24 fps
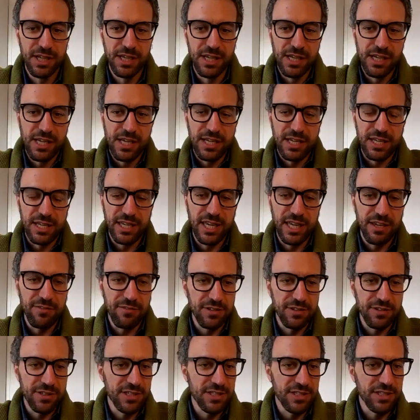gave
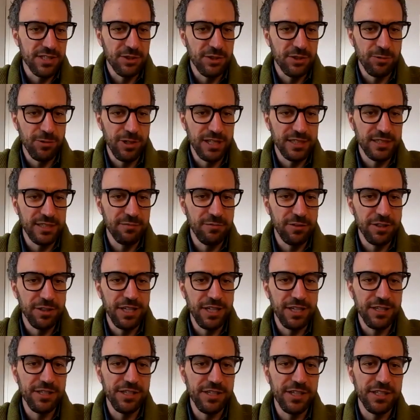us collectively
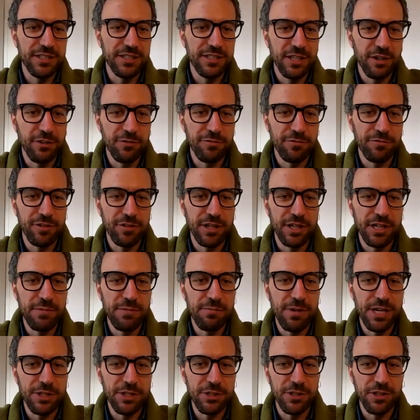the idea of
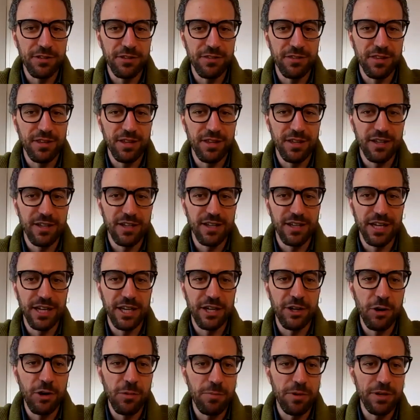imagining a
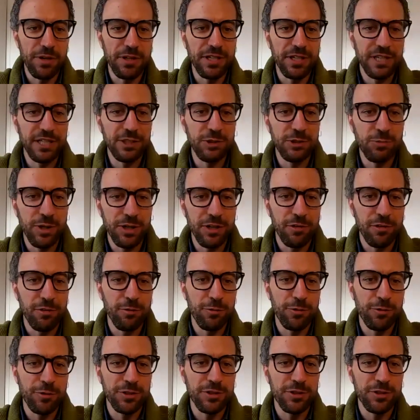company in
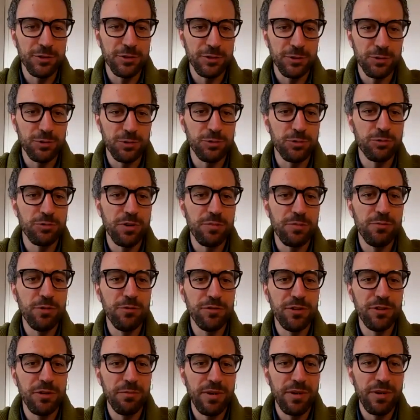2030. So to remove the
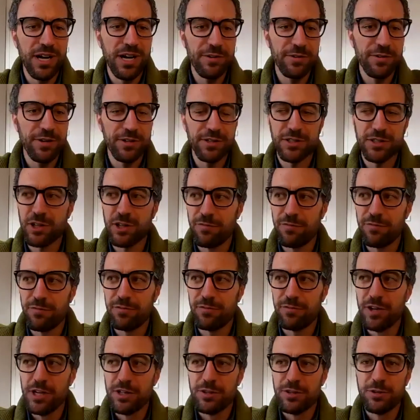barriers of
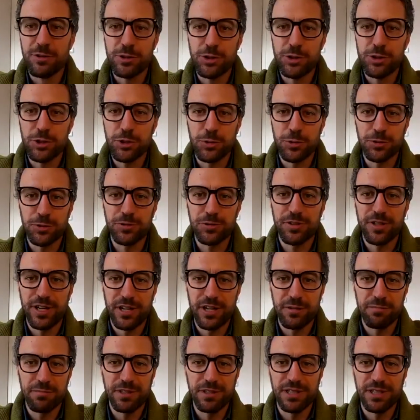the
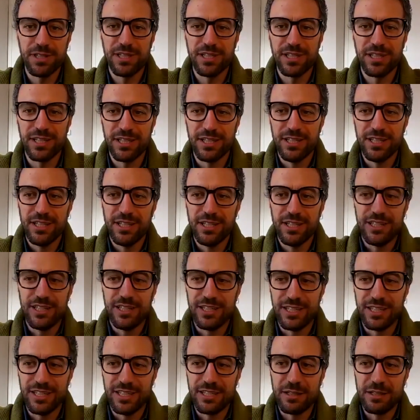short-term
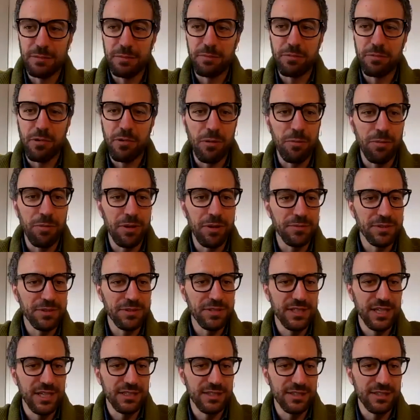problems
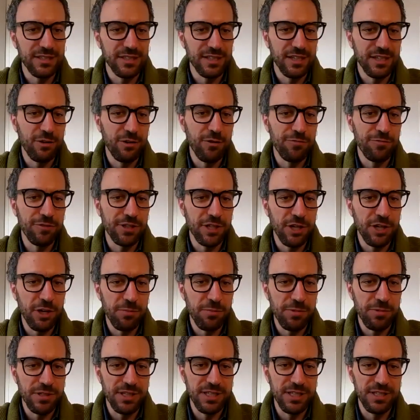that often
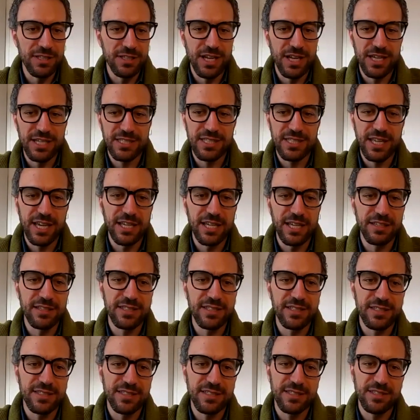company has, and
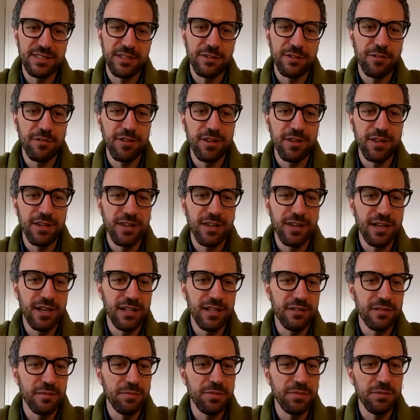start thinking a
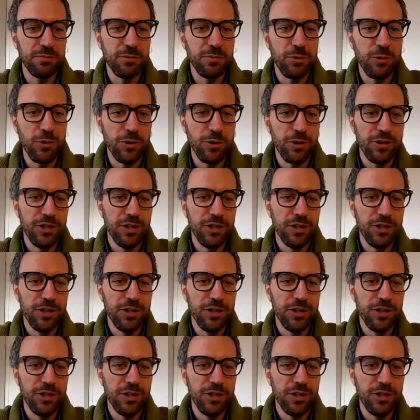little bit more